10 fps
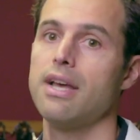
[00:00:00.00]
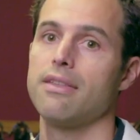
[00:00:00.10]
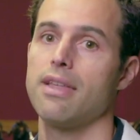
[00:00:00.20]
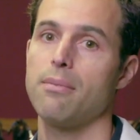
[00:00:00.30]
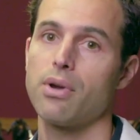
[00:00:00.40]

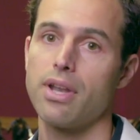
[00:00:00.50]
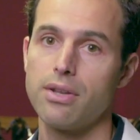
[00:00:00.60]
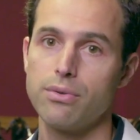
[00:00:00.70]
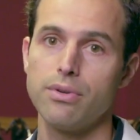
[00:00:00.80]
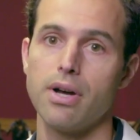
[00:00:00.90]
Then I'm
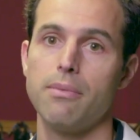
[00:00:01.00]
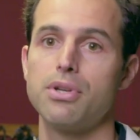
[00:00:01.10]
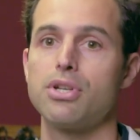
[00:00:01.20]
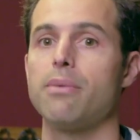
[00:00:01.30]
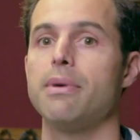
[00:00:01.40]
gonna do a
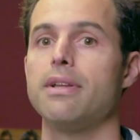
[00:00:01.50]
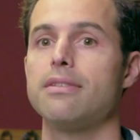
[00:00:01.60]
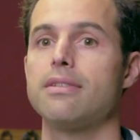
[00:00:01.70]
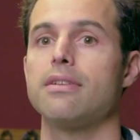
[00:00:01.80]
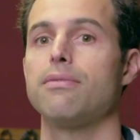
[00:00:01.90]
measurement